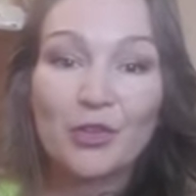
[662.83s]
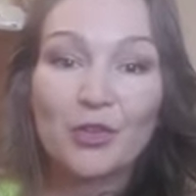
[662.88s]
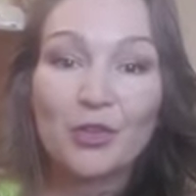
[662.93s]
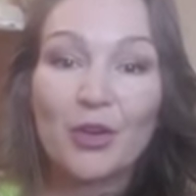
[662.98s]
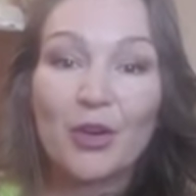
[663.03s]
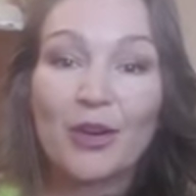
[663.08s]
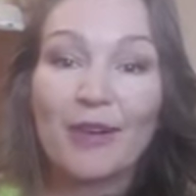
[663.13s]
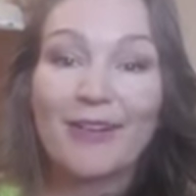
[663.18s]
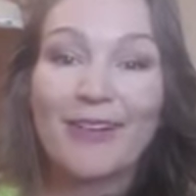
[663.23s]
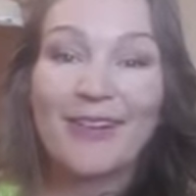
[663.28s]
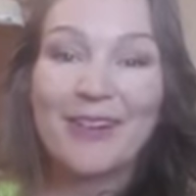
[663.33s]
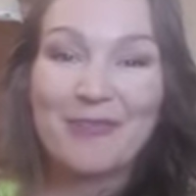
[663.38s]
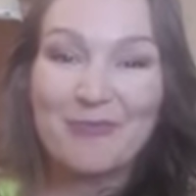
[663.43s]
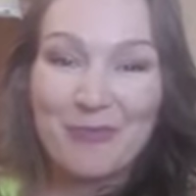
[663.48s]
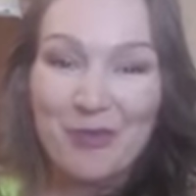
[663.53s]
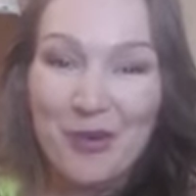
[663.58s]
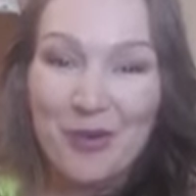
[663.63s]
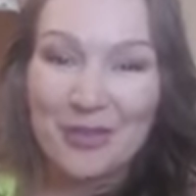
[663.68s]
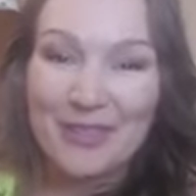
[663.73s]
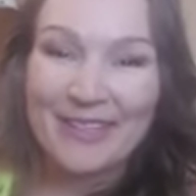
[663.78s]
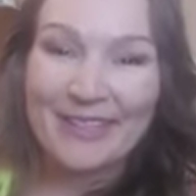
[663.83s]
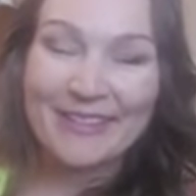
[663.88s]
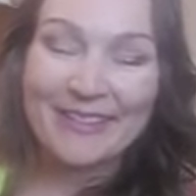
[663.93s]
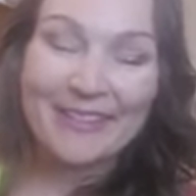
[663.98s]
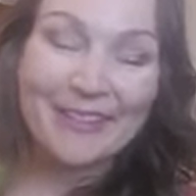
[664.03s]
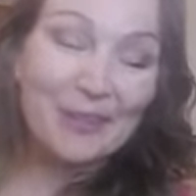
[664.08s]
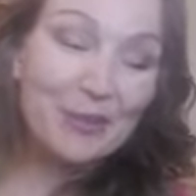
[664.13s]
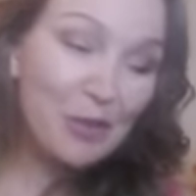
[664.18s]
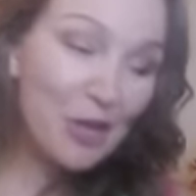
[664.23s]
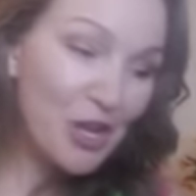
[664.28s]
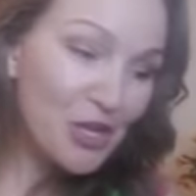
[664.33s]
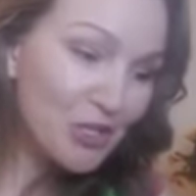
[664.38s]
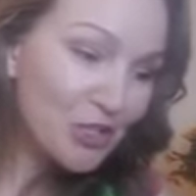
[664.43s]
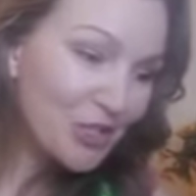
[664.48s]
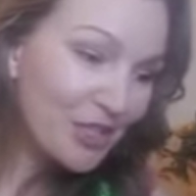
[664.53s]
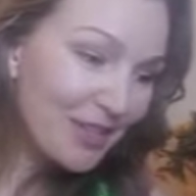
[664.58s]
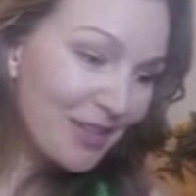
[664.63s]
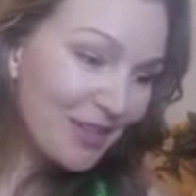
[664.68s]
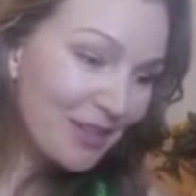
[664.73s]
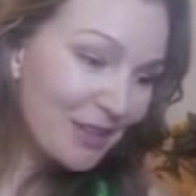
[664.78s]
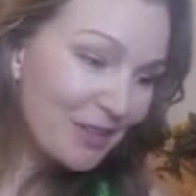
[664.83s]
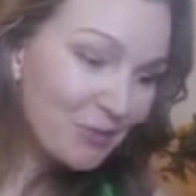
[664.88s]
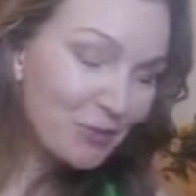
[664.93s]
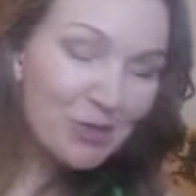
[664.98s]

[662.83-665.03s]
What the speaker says: So walking, you're actually